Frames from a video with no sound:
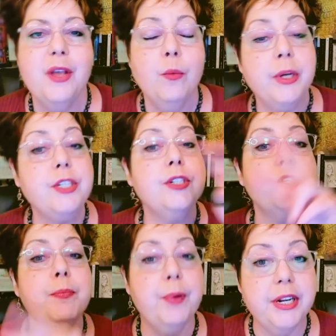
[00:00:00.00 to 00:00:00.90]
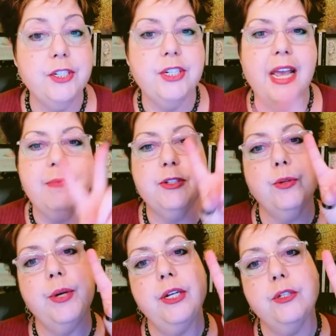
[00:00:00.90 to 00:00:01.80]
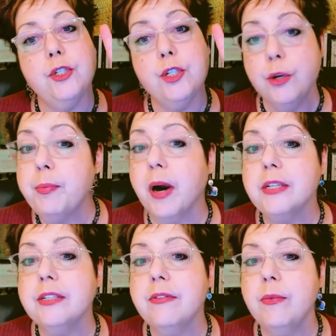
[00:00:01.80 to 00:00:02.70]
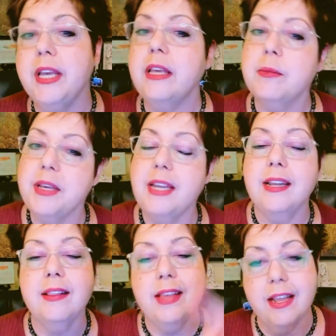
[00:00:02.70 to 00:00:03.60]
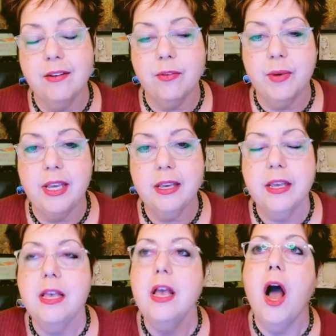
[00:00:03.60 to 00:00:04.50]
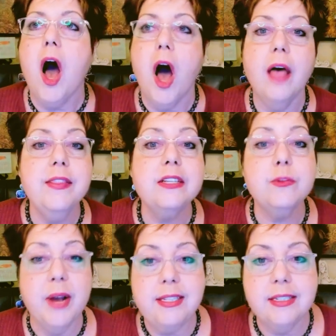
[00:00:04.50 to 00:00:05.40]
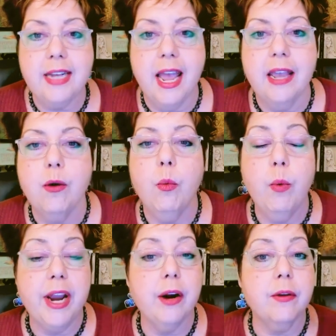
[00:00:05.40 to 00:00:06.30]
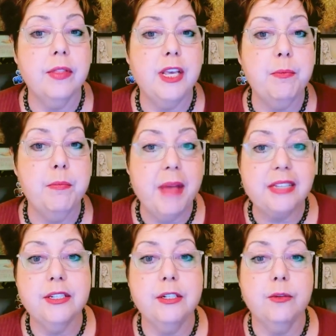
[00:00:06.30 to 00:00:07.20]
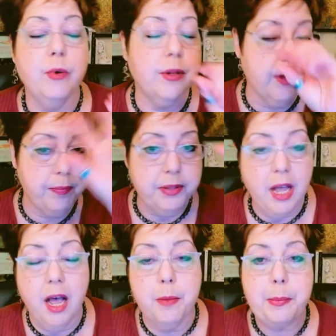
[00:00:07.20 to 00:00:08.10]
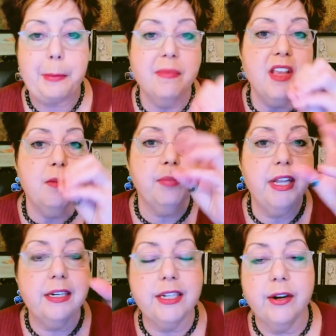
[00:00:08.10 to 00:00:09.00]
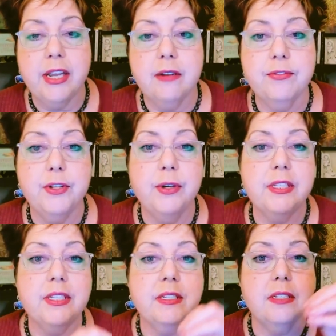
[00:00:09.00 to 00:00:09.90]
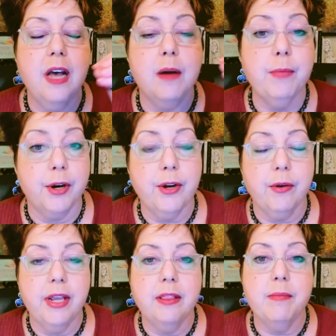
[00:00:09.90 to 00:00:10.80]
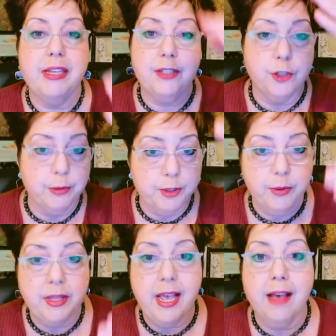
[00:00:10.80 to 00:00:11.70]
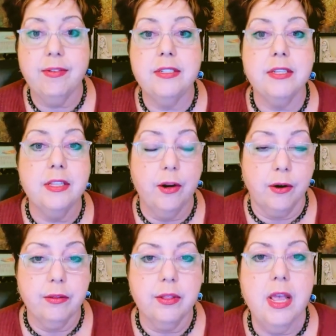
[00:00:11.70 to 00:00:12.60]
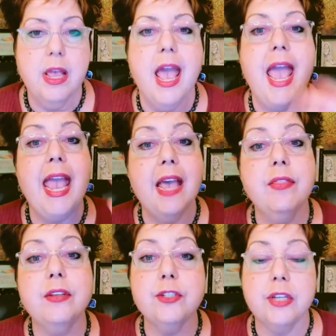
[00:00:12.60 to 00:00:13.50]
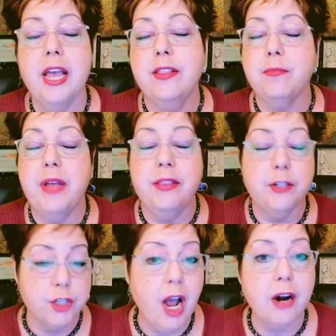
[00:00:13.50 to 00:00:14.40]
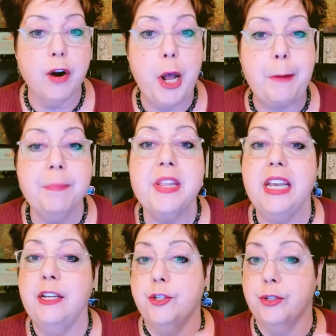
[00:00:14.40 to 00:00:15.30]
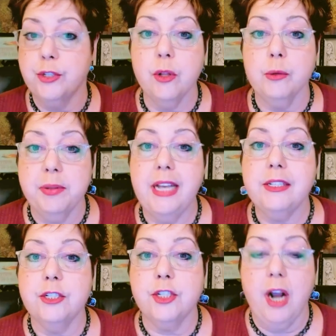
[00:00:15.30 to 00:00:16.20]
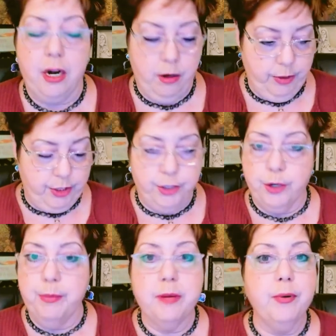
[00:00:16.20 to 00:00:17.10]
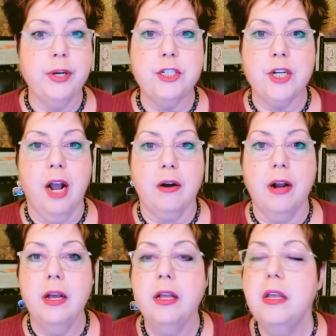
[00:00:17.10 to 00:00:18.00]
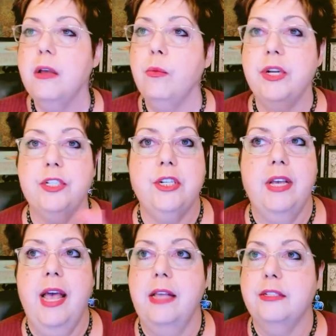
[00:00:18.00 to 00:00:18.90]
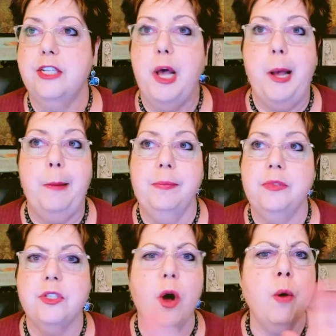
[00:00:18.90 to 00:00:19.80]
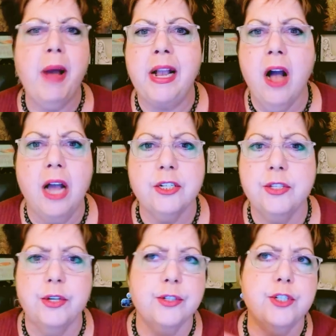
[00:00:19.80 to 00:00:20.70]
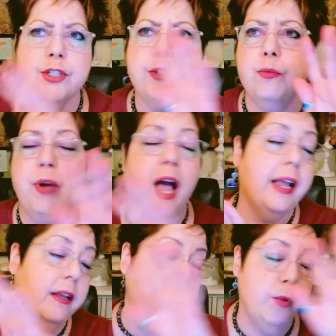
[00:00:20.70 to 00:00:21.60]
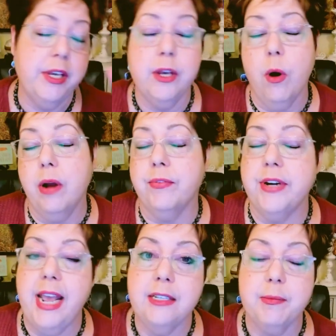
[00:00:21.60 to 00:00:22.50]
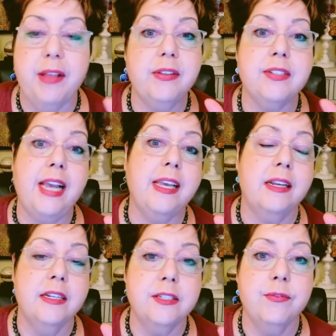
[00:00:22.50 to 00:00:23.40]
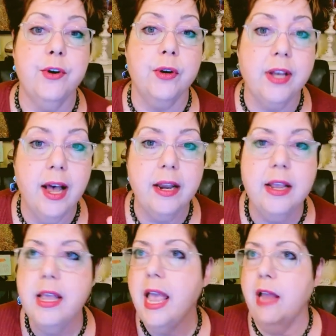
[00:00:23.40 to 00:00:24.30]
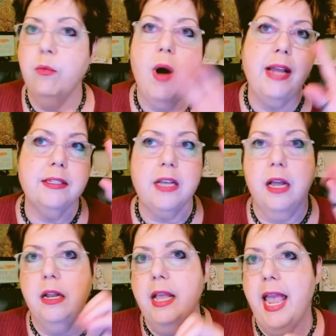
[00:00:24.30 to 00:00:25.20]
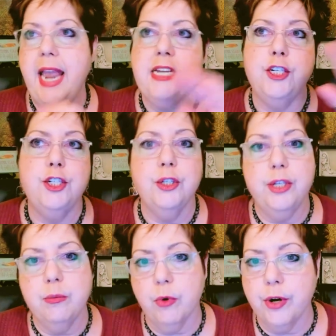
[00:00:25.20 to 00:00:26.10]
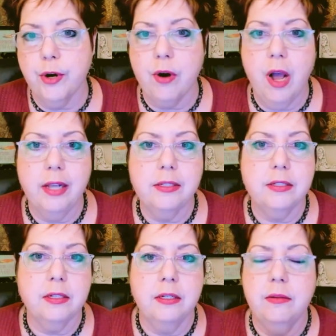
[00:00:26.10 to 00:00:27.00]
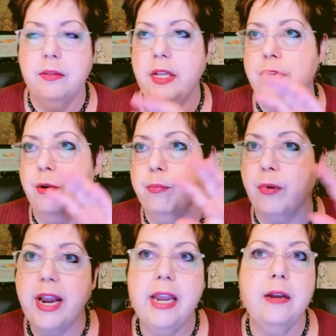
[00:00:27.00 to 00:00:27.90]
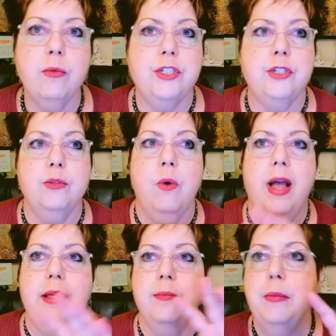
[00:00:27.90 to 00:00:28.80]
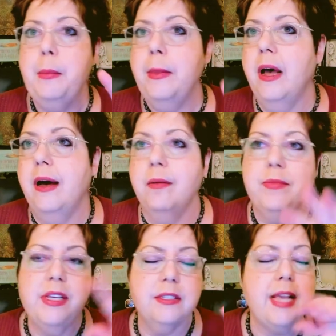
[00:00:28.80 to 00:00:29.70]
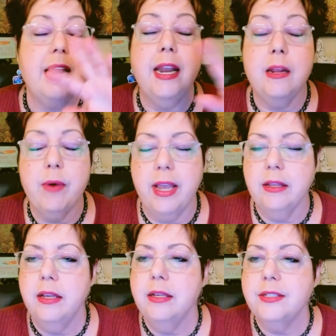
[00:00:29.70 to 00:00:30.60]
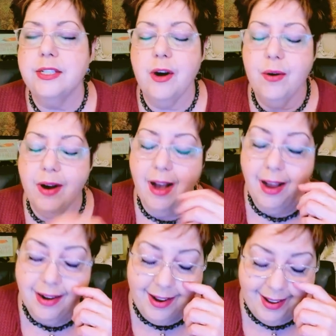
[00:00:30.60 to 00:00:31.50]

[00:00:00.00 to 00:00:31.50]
which is the bridge day between two parts of the week, the beginning and the end of the week, on this Wednesday, where the planetary influence is Mercury, the messenger between the heavens and the earth, and the chakra is your solar plexus chakra, which is your midpoint chakra, which has, oh my gosh, there's just, we could go on for days about the psychicness of your gut and why it's got 80 jillion more neurons and then your brain, which is why this, that. Anyway, so on